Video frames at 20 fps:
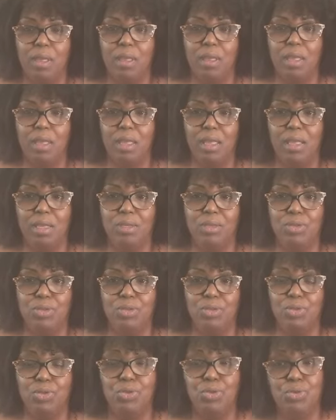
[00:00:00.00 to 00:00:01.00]

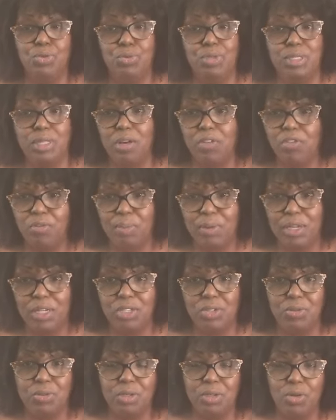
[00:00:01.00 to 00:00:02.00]
is you
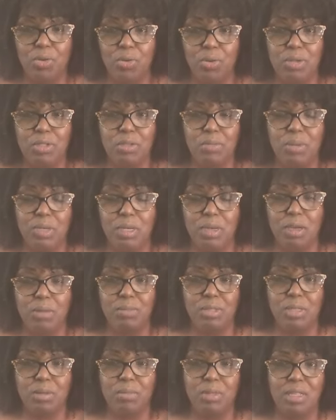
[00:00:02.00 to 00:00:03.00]
self-pleasuring going to become
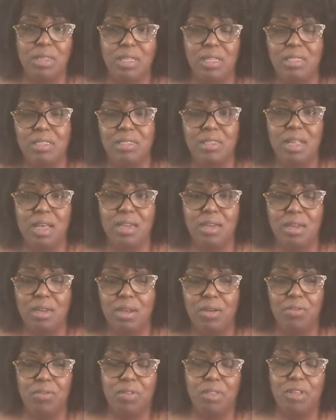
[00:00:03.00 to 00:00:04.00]
something that is not
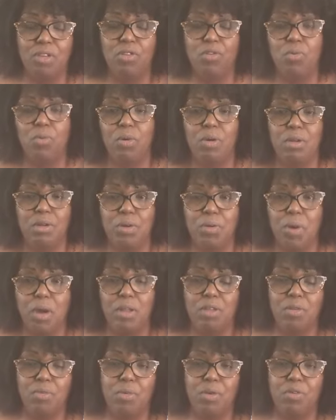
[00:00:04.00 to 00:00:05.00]
enough, and then you want to go out
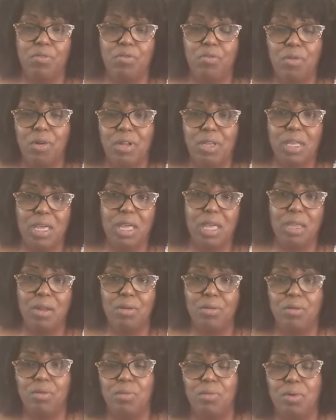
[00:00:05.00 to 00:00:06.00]
and you want to fornicate,
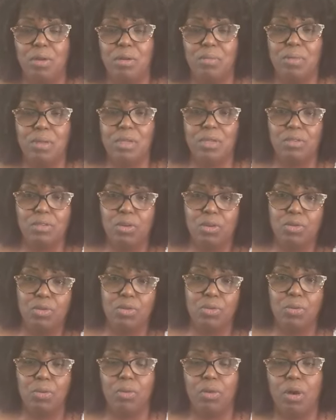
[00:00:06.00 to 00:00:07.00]
or you want to be an
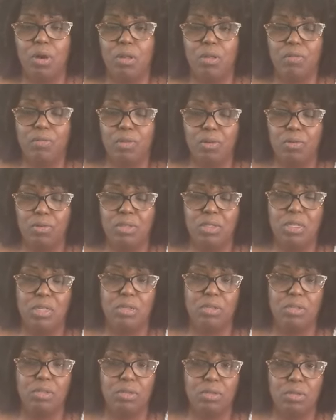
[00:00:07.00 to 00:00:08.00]
adulterer, all of those
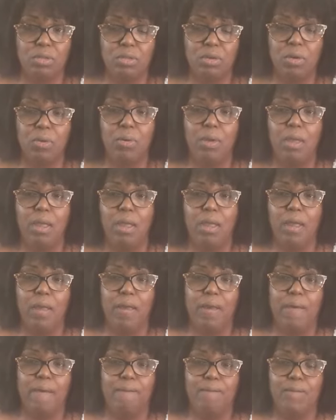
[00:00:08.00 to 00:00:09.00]
things? And so
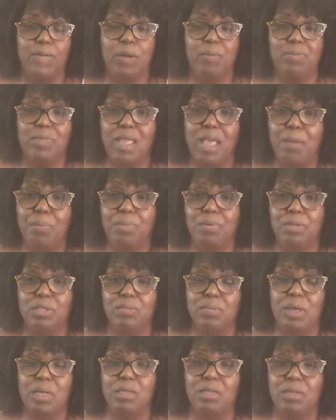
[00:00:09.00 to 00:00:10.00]
from that
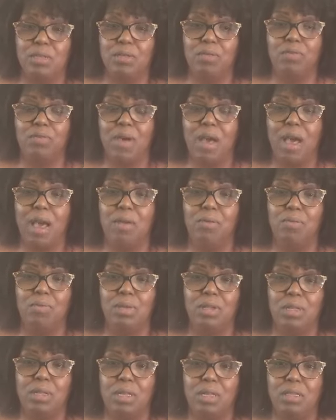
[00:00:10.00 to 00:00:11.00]
perspective, I
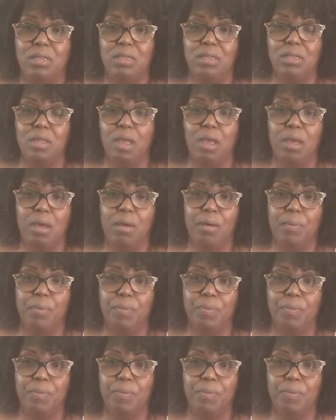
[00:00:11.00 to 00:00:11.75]
really um,